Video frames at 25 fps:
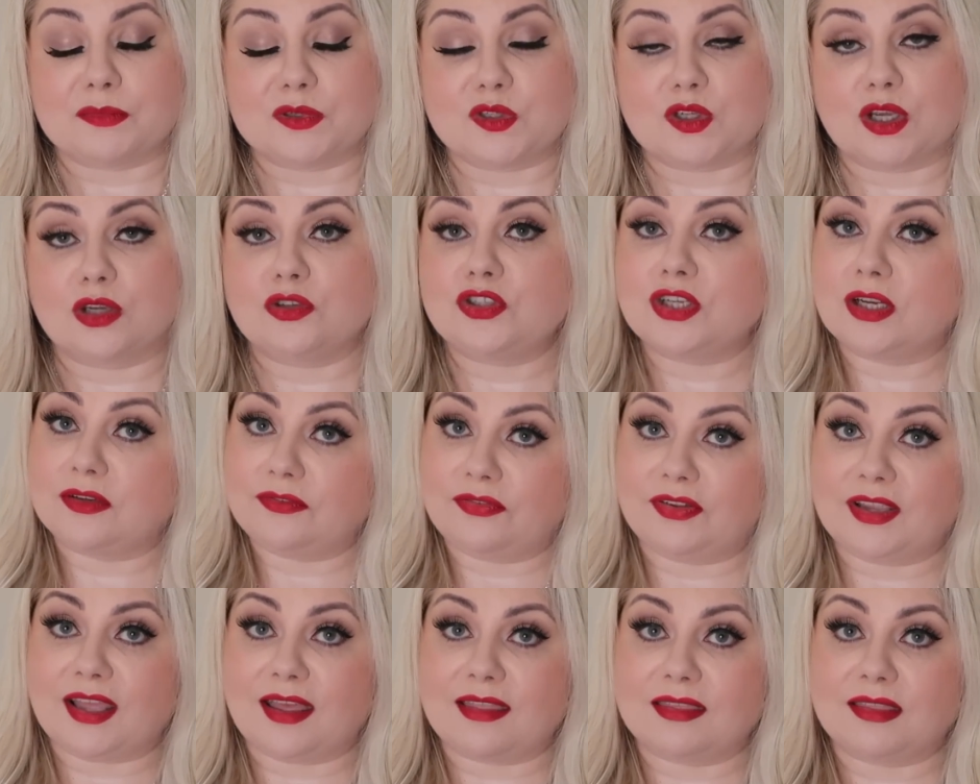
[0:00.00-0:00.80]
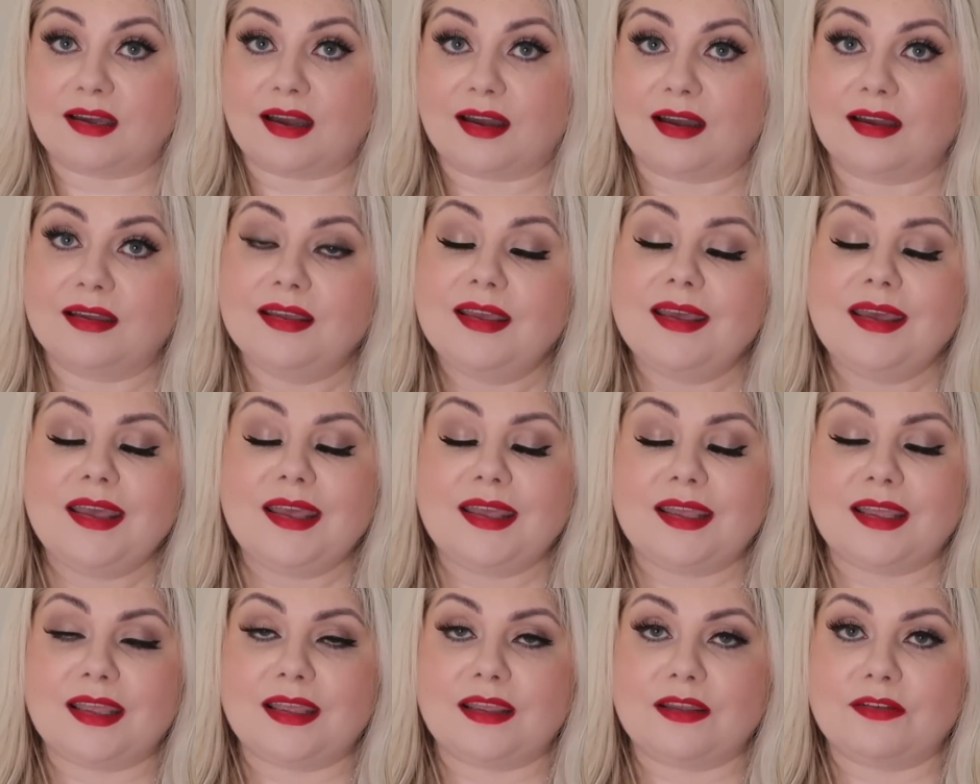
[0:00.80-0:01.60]
So don't forget that
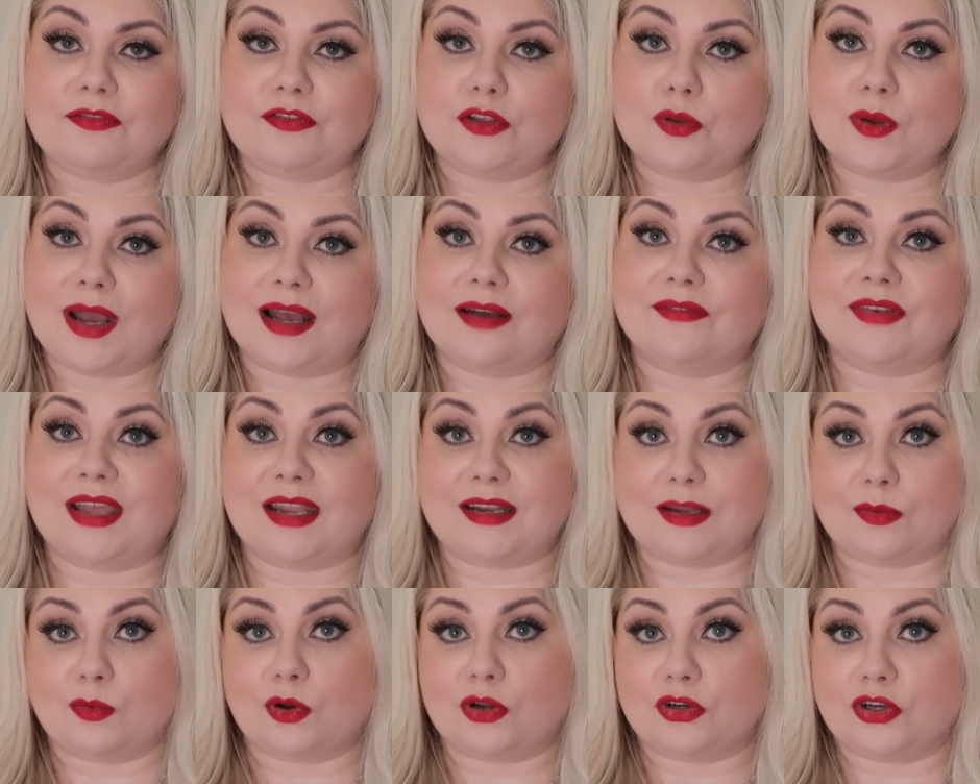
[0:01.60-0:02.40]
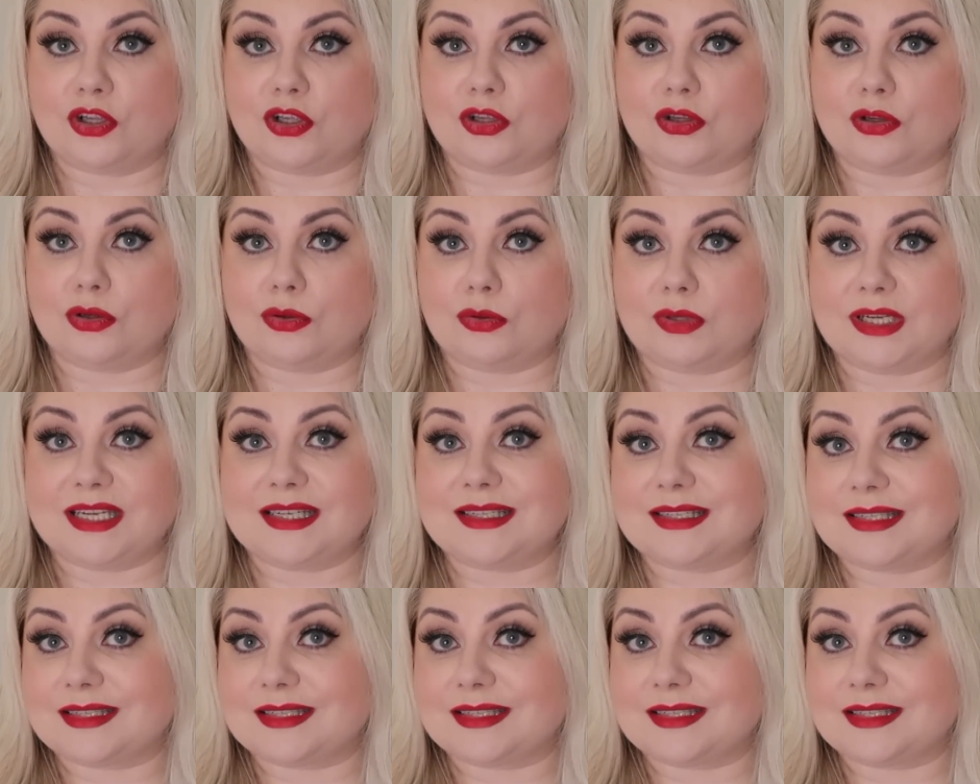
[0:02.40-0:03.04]
if you have anyone who needs